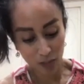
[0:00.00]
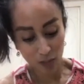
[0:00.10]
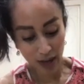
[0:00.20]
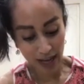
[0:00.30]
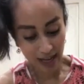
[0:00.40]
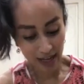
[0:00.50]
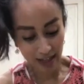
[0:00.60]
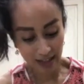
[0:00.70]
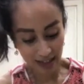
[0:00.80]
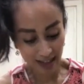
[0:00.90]

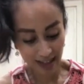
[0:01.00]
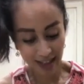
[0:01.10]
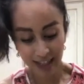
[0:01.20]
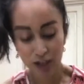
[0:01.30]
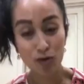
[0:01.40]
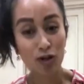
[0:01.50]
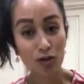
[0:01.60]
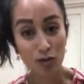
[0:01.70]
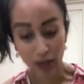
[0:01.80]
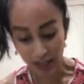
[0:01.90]
when you
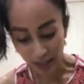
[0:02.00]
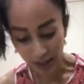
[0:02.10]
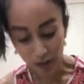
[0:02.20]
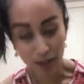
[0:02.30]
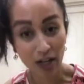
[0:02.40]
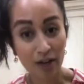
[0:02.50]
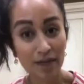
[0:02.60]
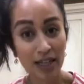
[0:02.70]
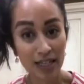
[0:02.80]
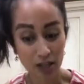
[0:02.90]
just grate a little bit
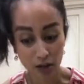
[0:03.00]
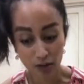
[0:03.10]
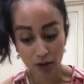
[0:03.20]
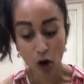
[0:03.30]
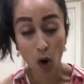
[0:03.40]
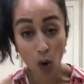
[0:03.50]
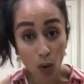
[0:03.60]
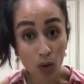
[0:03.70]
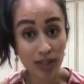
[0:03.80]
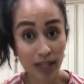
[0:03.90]
of this
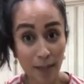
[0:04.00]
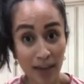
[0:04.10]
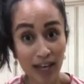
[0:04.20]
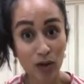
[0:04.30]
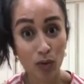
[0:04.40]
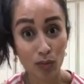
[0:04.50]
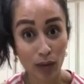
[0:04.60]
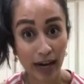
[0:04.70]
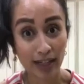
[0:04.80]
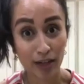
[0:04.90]
whole nutmeg
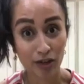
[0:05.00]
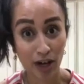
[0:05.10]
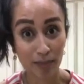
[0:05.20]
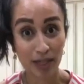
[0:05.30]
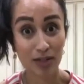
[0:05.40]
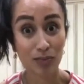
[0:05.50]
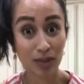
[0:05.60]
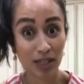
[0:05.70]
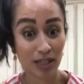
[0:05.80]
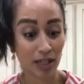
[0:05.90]
right on top. It's
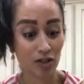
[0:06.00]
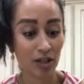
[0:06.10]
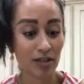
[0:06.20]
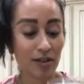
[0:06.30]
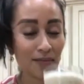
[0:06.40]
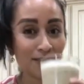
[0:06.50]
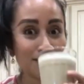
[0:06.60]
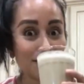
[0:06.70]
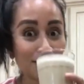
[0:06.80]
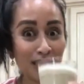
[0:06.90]
really delicious.
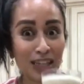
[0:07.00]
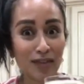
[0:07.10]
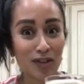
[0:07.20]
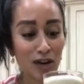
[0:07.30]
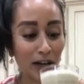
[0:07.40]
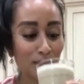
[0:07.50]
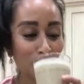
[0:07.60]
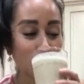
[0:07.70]
Let's give it a try.